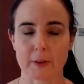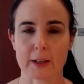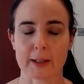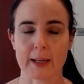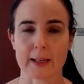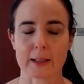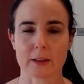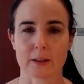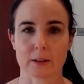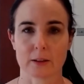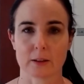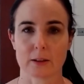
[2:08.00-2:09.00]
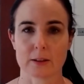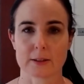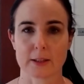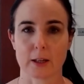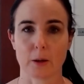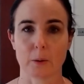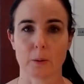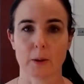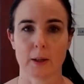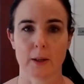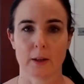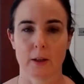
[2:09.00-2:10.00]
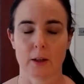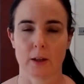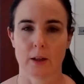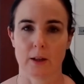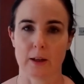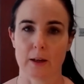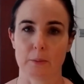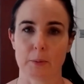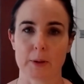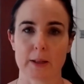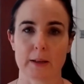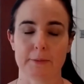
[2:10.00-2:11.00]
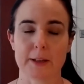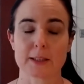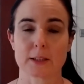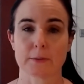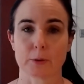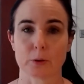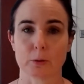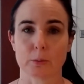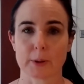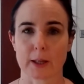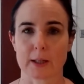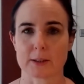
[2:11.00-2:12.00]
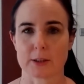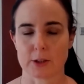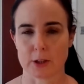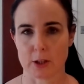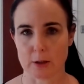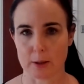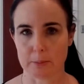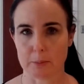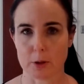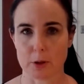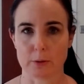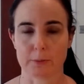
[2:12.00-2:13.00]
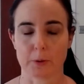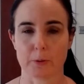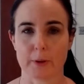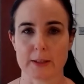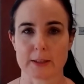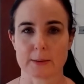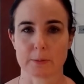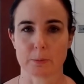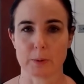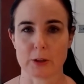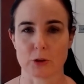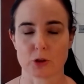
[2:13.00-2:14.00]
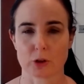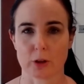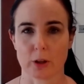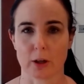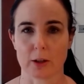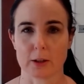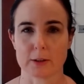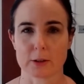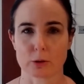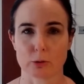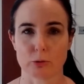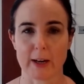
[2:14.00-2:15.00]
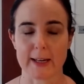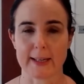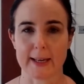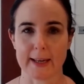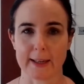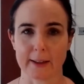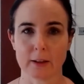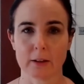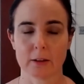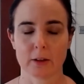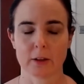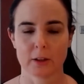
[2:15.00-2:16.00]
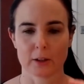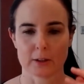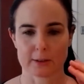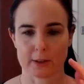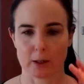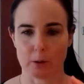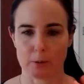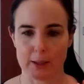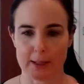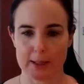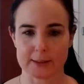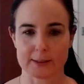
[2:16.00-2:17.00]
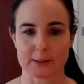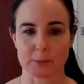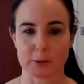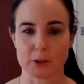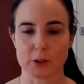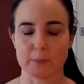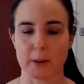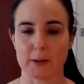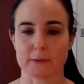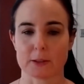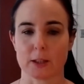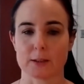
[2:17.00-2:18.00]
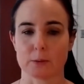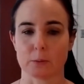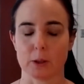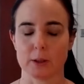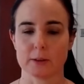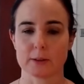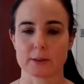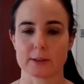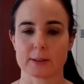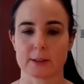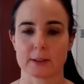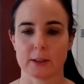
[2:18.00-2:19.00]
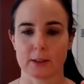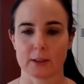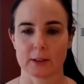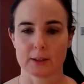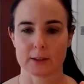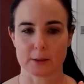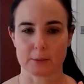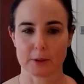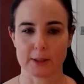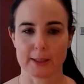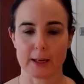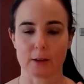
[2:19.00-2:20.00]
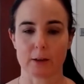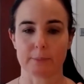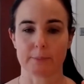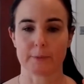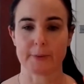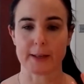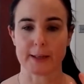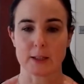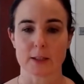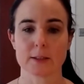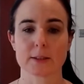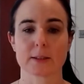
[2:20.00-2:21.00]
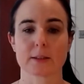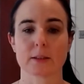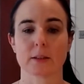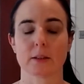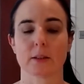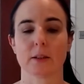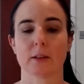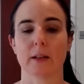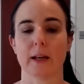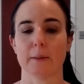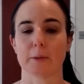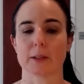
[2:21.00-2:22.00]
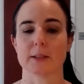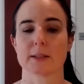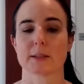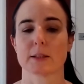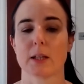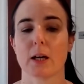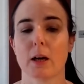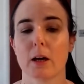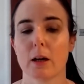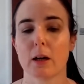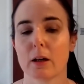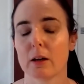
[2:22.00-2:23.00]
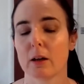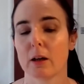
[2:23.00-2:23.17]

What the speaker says: Okay, so first of all, we're going to do a move on this, which I like to call raking. So we can do both sides at once. So we're going to get our fingers, and we're going to start